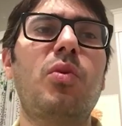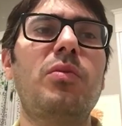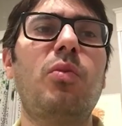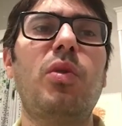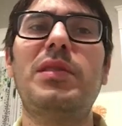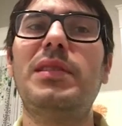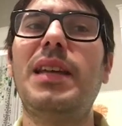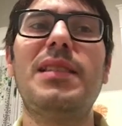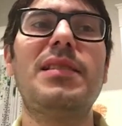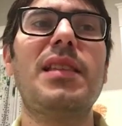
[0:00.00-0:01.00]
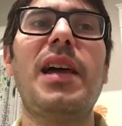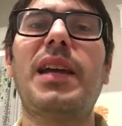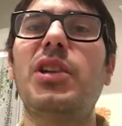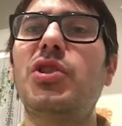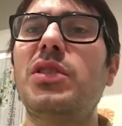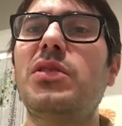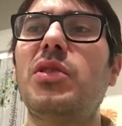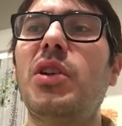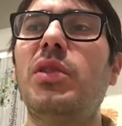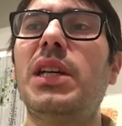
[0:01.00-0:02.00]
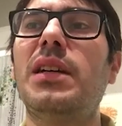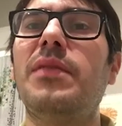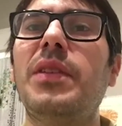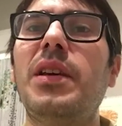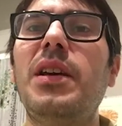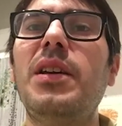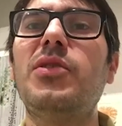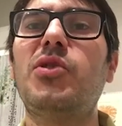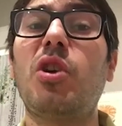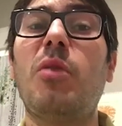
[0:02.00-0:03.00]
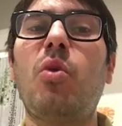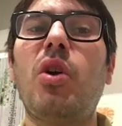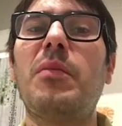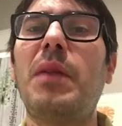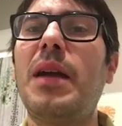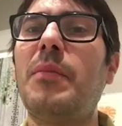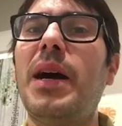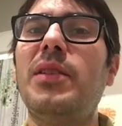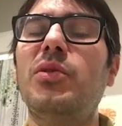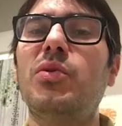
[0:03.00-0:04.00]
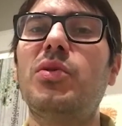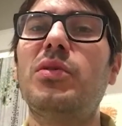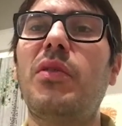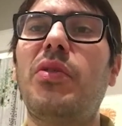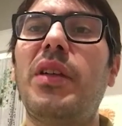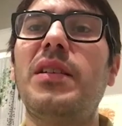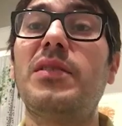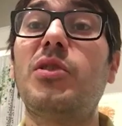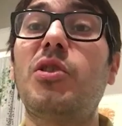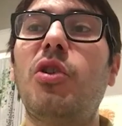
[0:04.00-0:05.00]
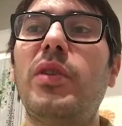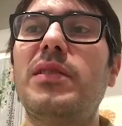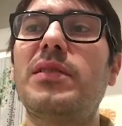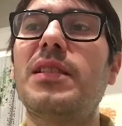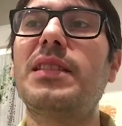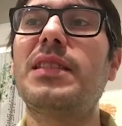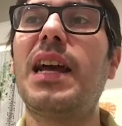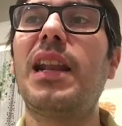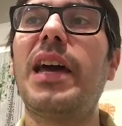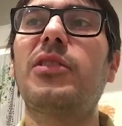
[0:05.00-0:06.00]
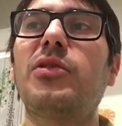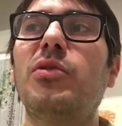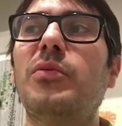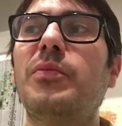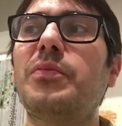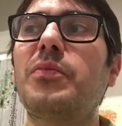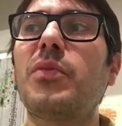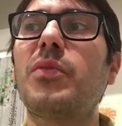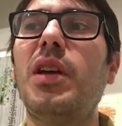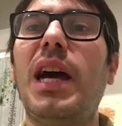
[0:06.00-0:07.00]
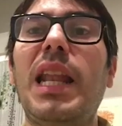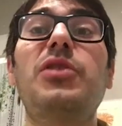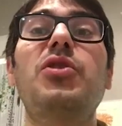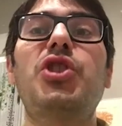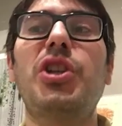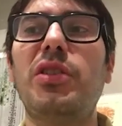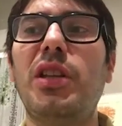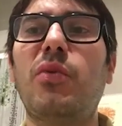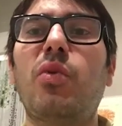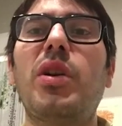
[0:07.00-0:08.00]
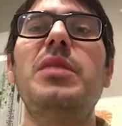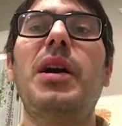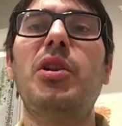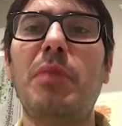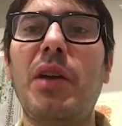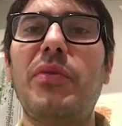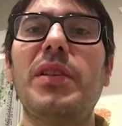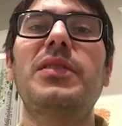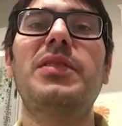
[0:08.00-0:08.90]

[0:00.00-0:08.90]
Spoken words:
what that's like. I just know that somewhere in my mind, those things coexist and I like to share that for anybody who might feel the